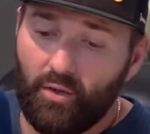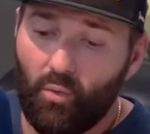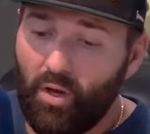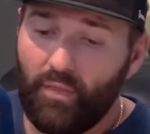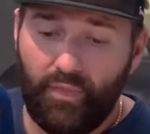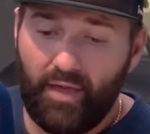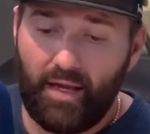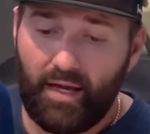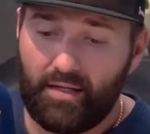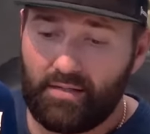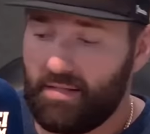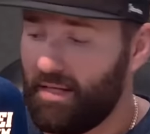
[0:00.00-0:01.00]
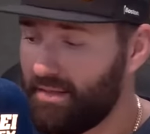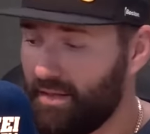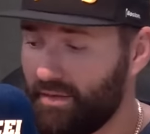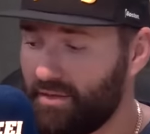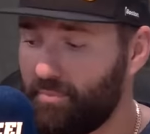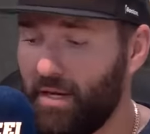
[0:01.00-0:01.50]
the one thing I could say is
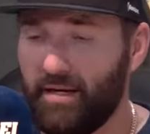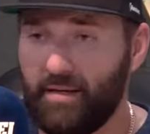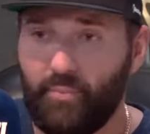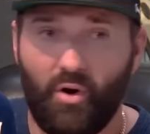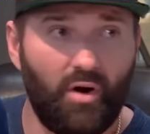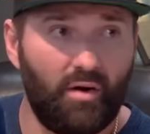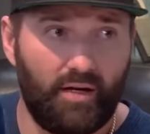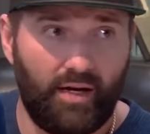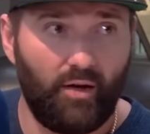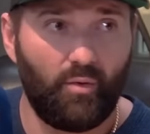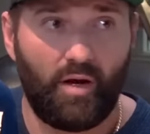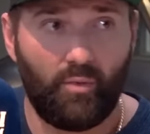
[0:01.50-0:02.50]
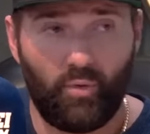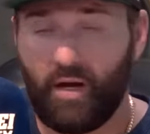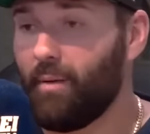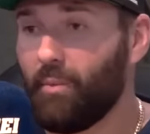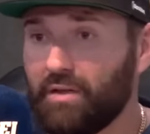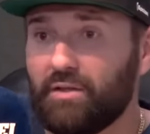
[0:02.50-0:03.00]
on the spending part and how, how,
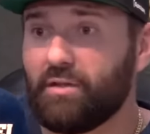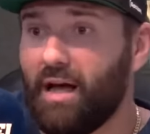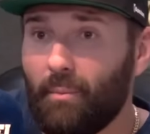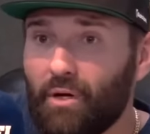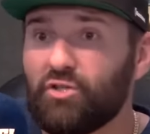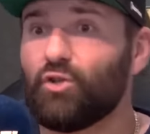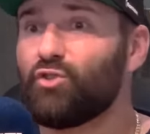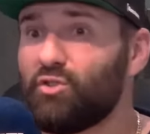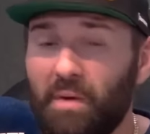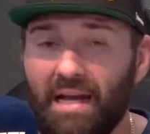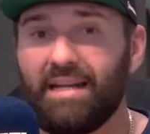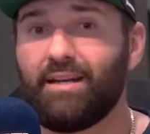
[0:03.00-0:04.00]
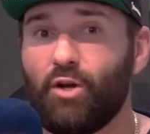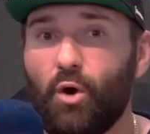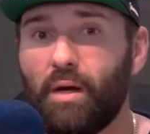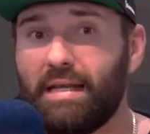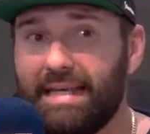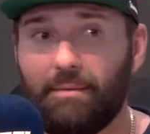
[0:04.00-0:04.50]
how much how much they're spending to
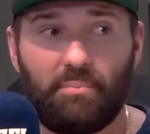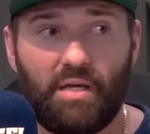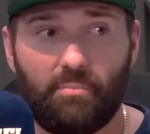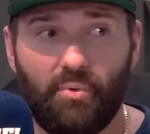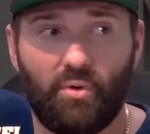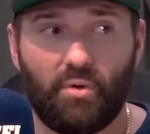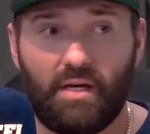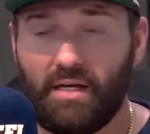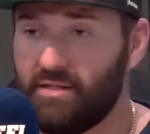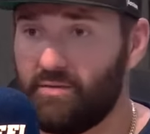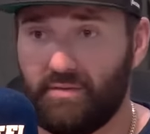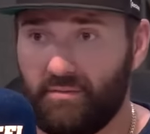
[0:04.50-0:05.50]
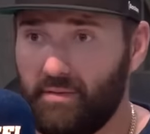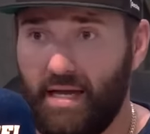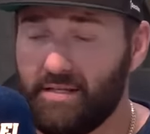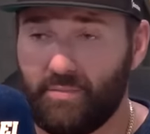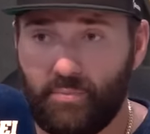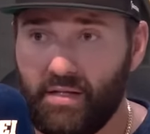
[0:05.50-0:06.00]
go and get people, it's
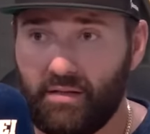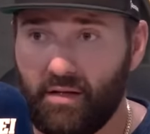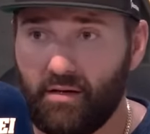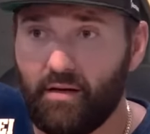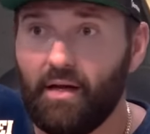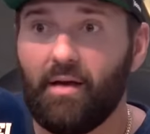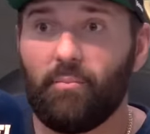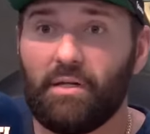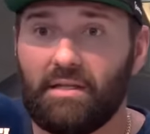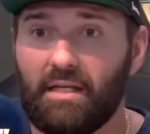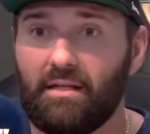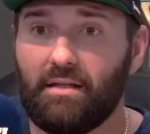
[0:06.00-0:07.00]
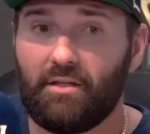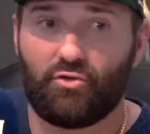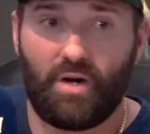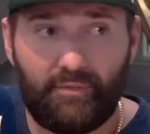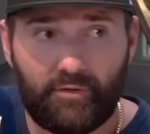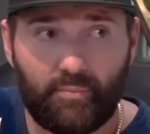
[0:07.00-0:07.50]
hasn't been there. But then the
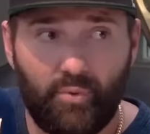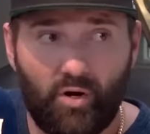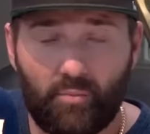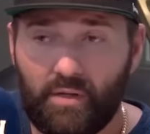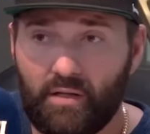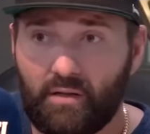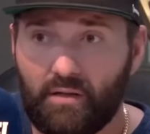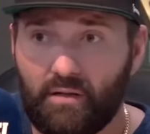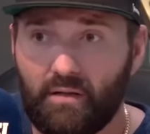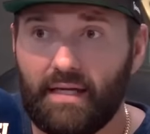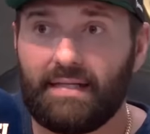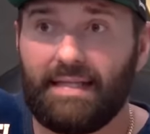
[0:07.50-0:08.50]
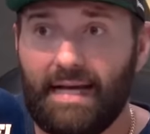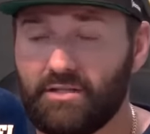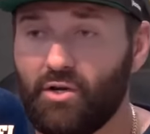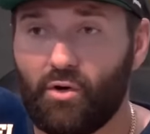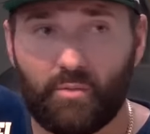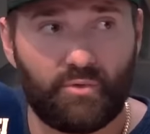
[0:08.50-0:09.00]
draft department, like
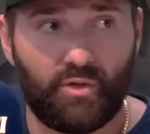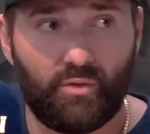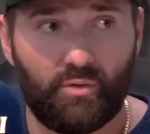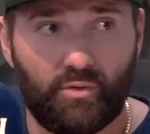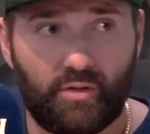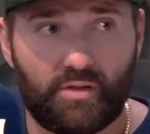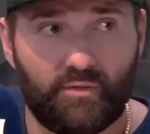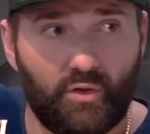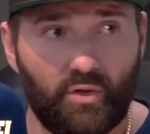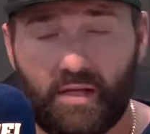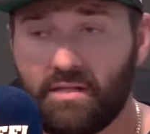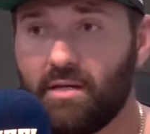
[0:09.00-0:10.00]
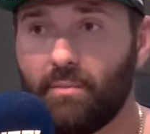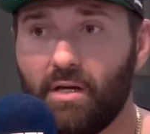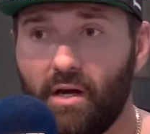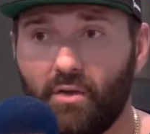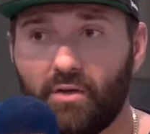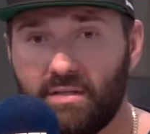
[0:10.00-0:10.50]
that's hurt them too. Because if you look at some of
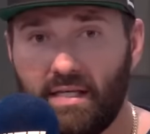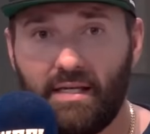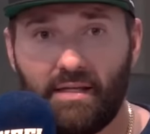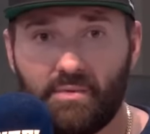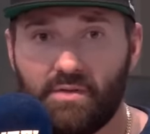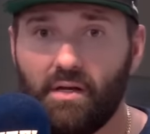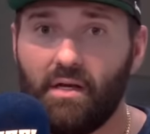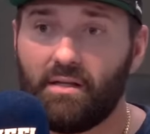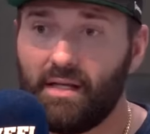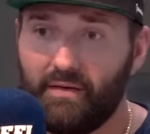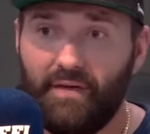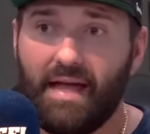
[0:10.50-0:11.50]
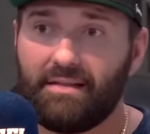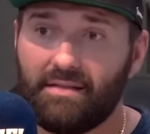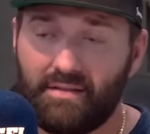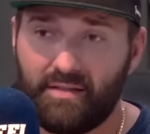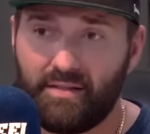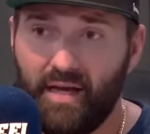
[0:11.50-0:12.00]
the other teams that have had the
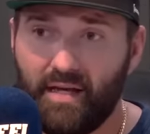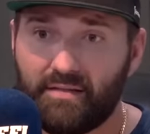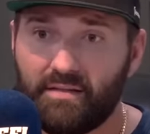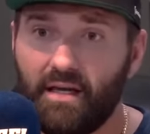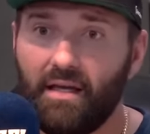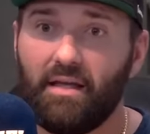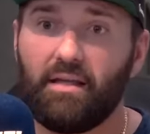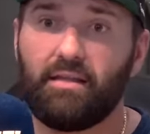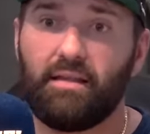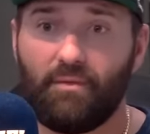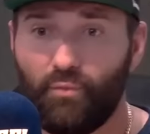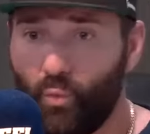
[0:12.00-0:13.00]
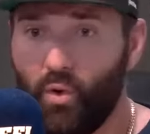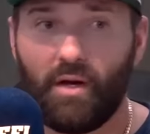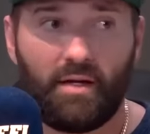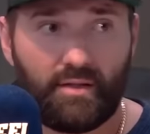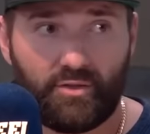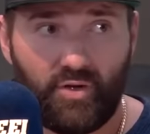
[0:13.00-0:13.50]
success, they've
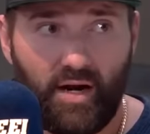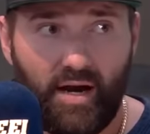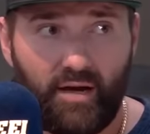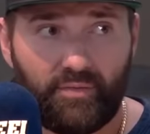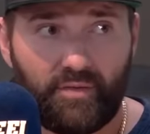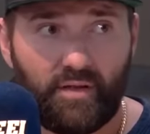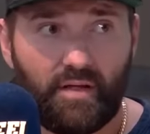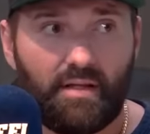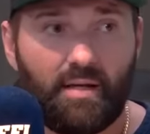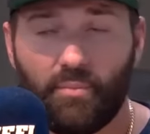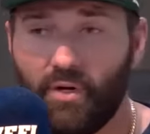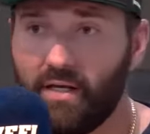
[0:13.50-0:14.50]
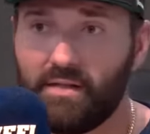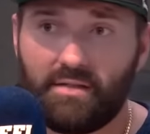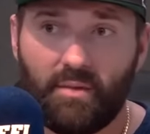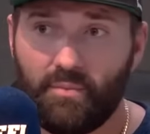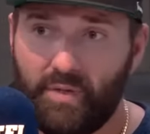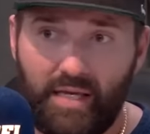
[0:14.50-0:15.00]
won in the draft. They bring in
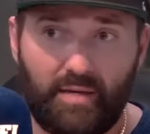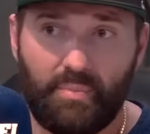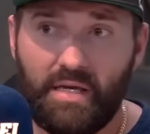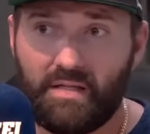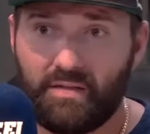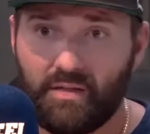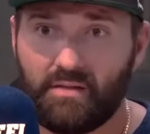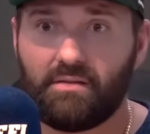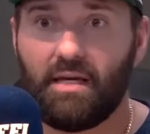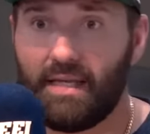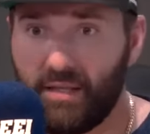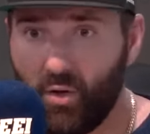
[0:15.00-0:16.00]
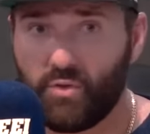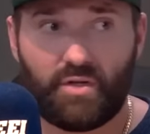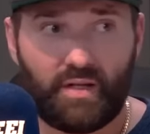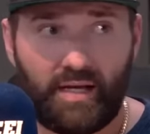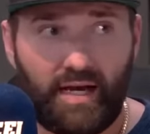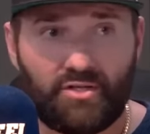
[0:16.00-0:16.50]
some key pieces, and those
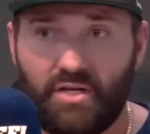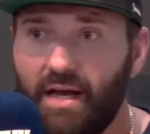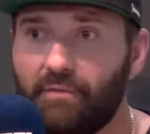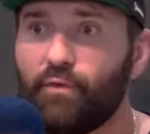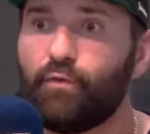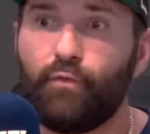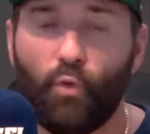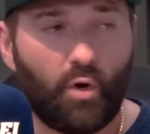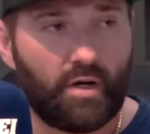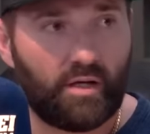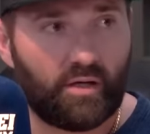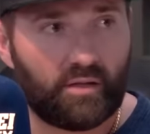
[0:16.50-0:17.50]
are the guys you have for has four game,